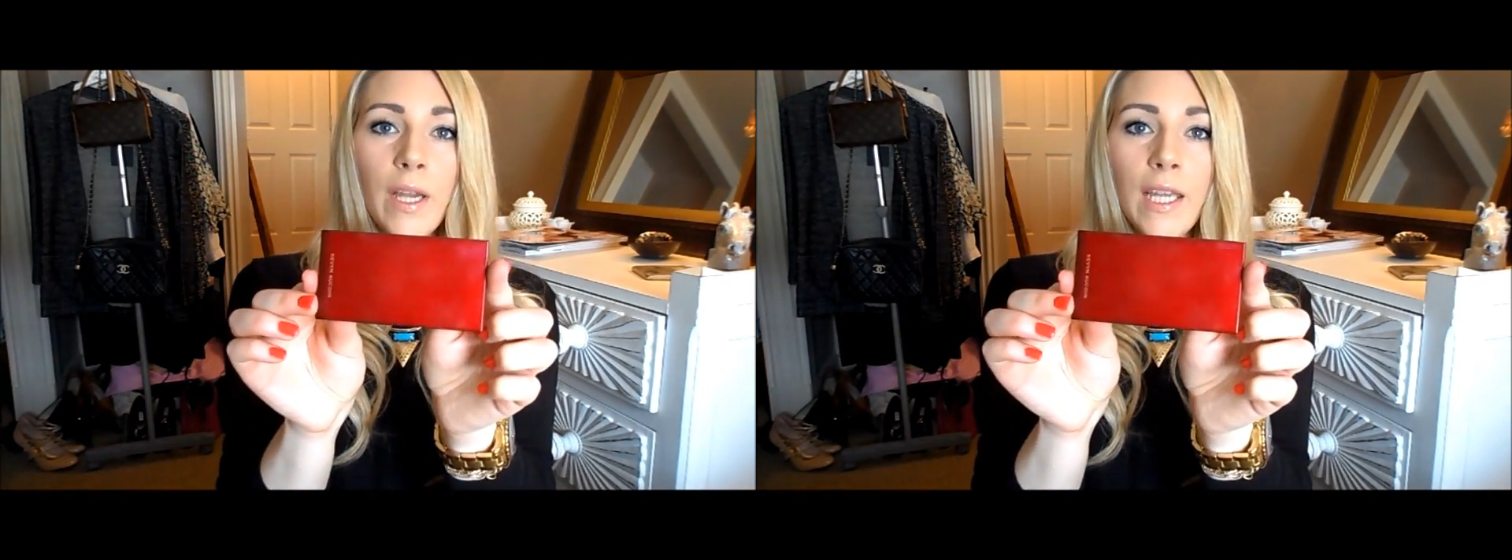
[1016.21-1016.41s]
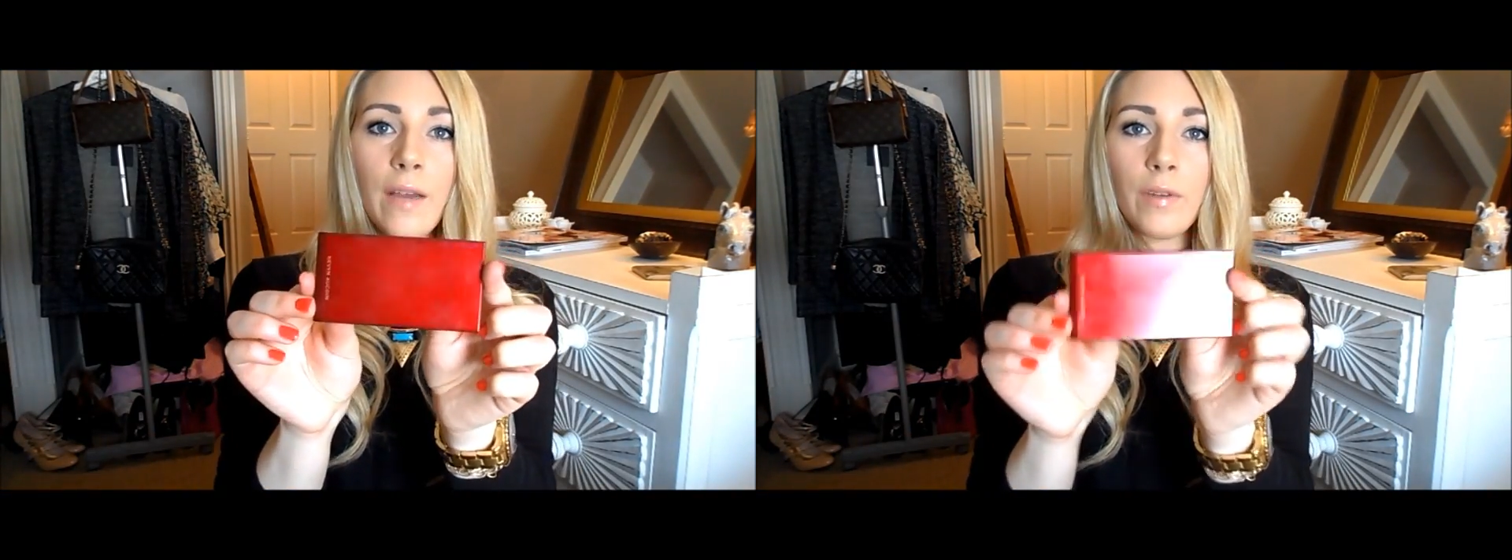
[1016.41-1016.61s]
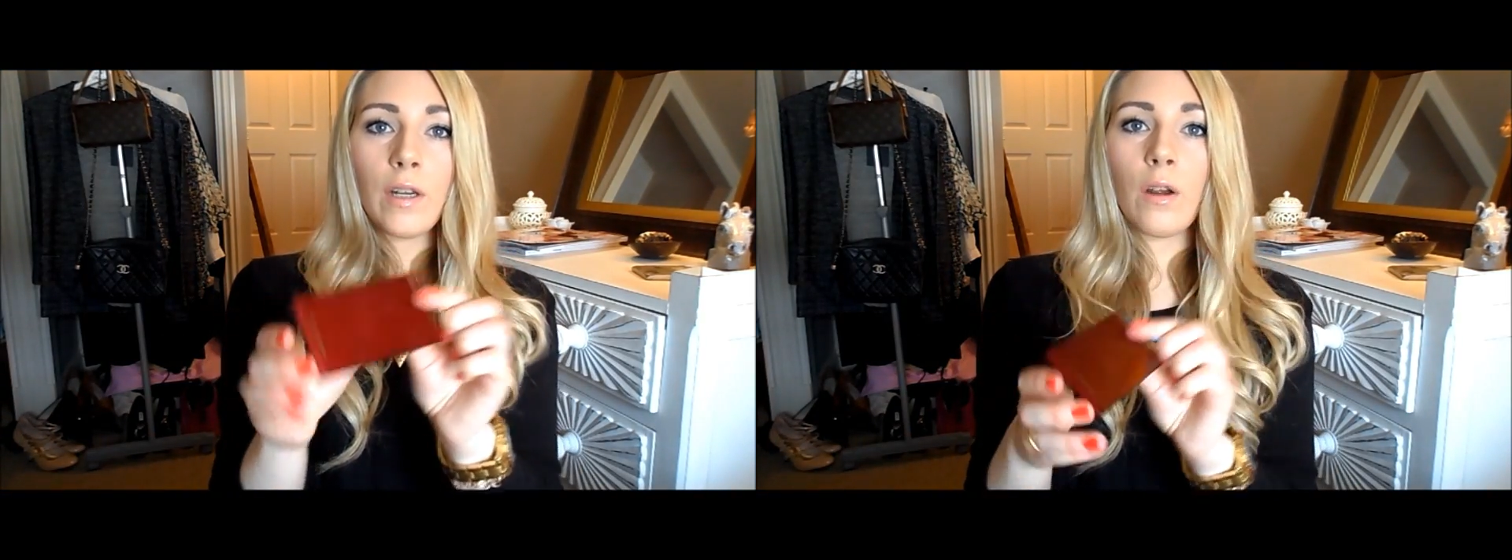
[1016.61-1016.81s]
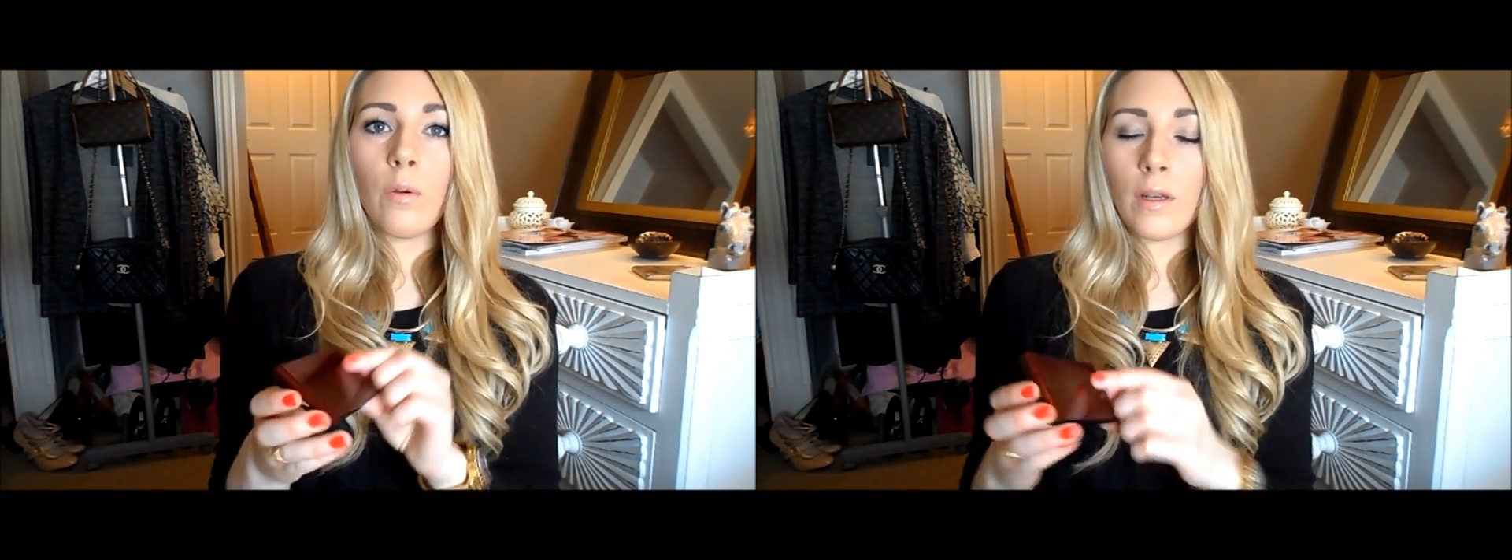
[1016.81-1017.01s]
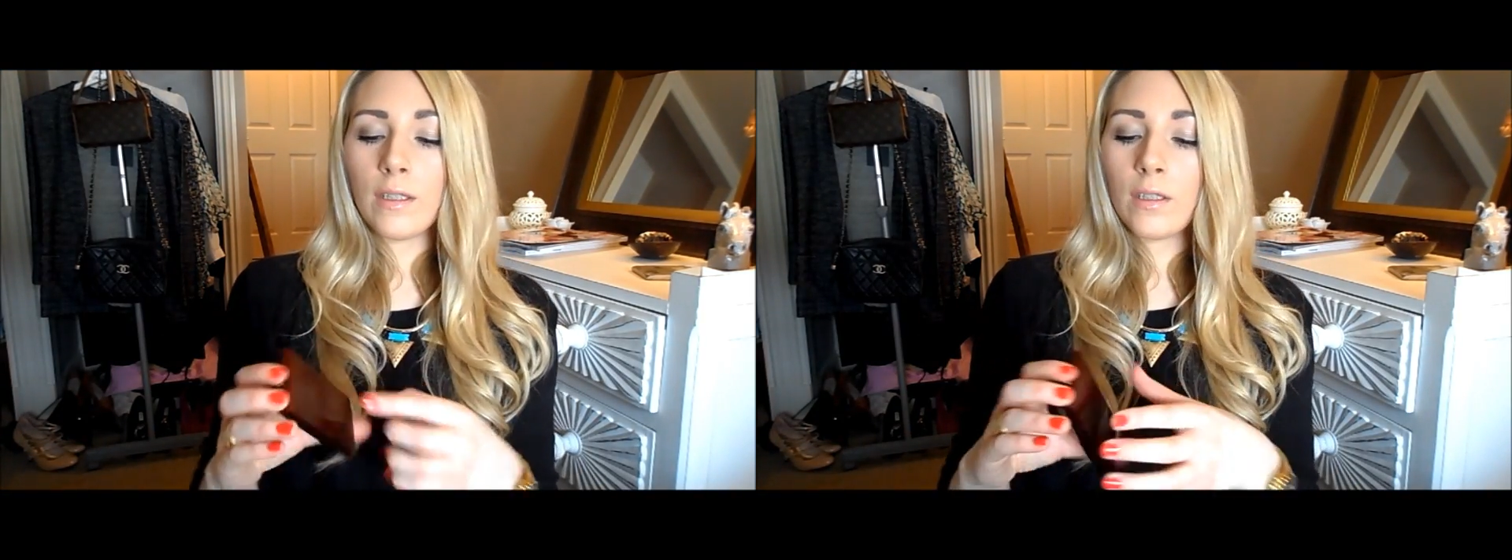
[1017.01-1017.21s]
my Kevyn
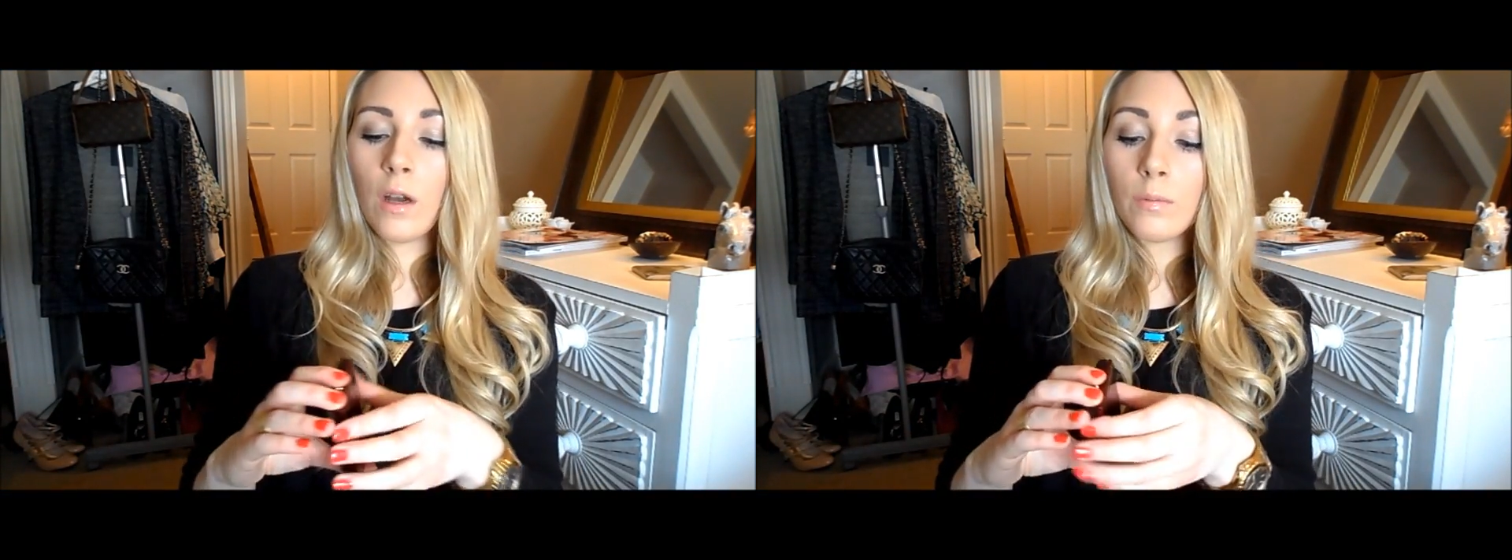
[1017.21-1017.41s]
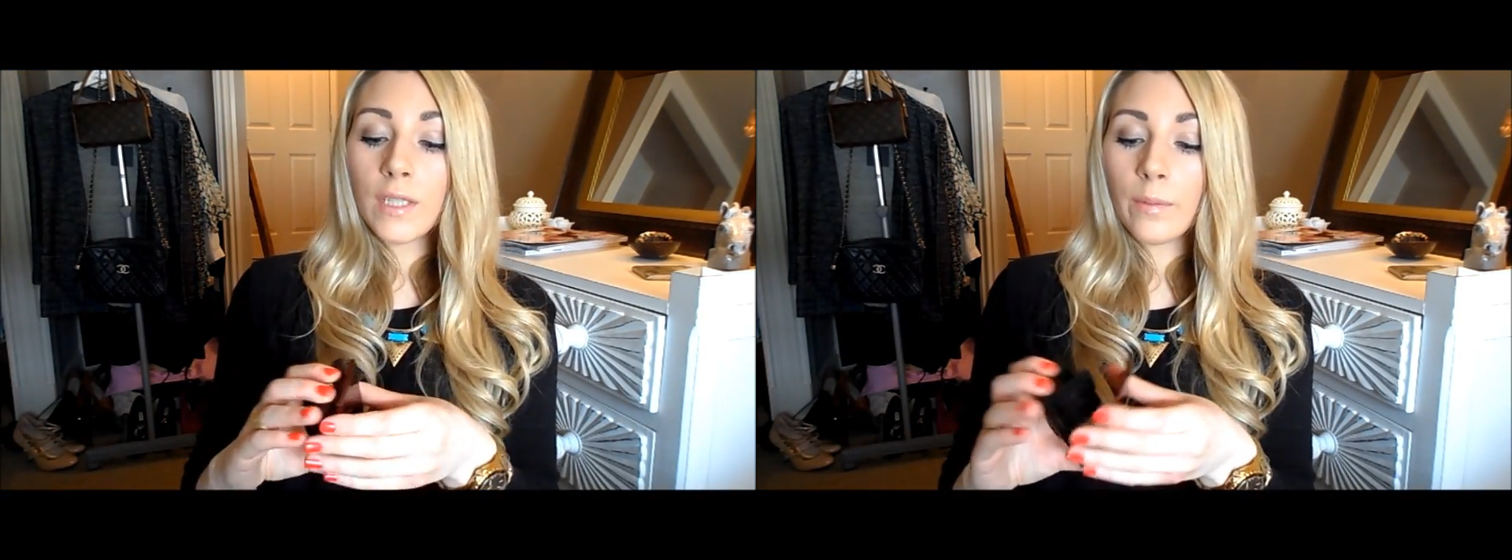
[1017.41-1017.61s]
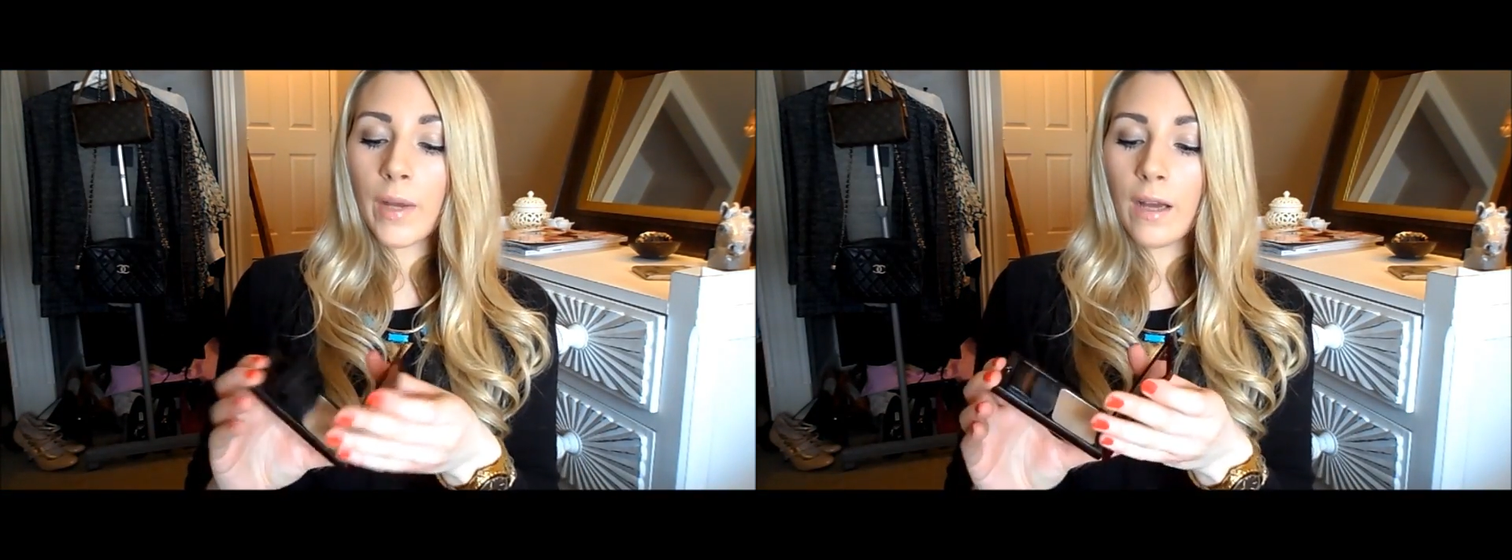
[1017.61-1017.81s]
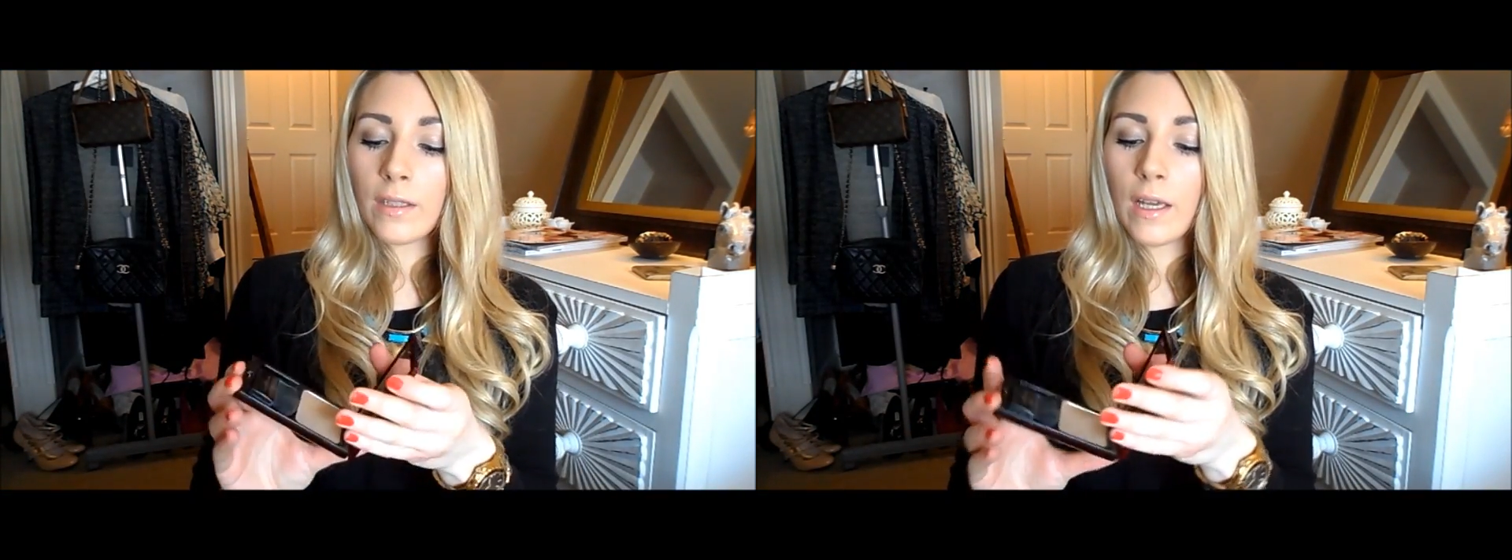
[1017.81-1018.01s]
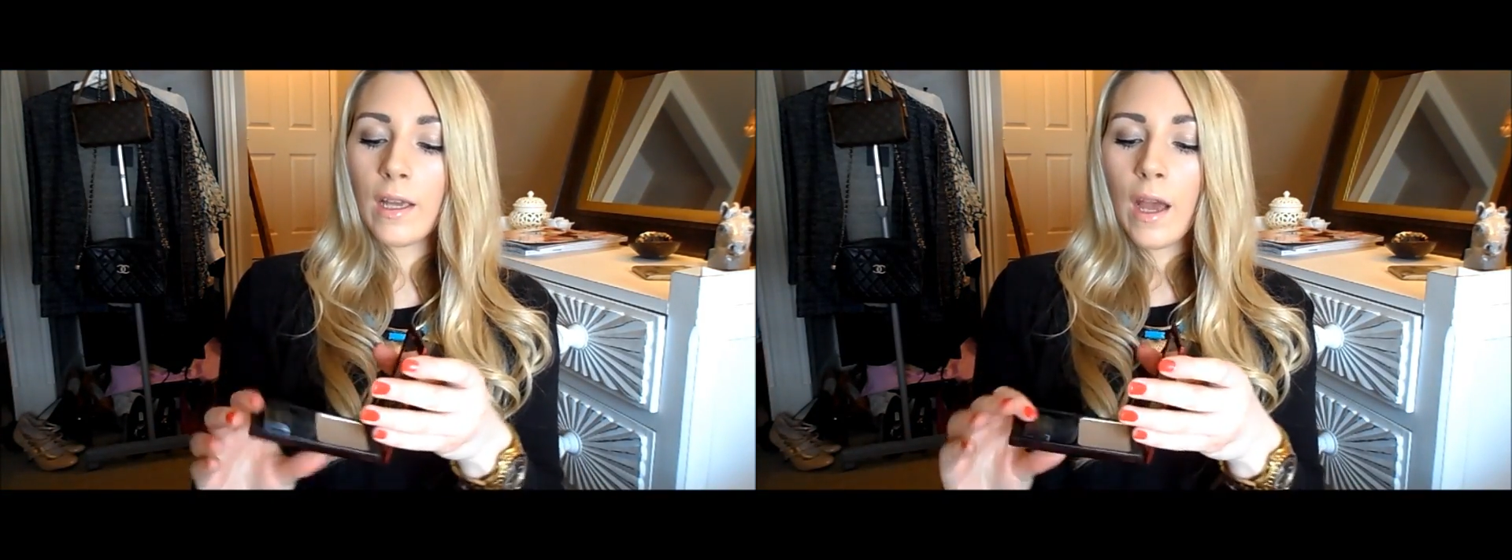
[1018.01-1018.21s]
Aucoin Sculpting
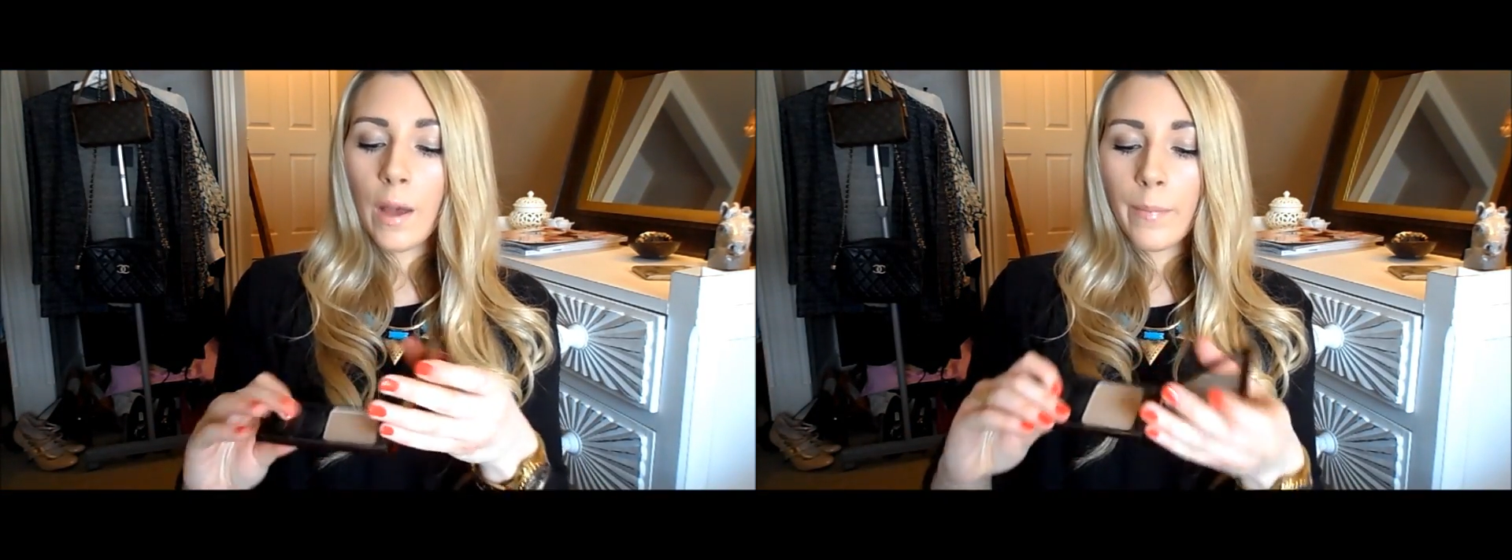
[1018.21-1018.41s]
powder.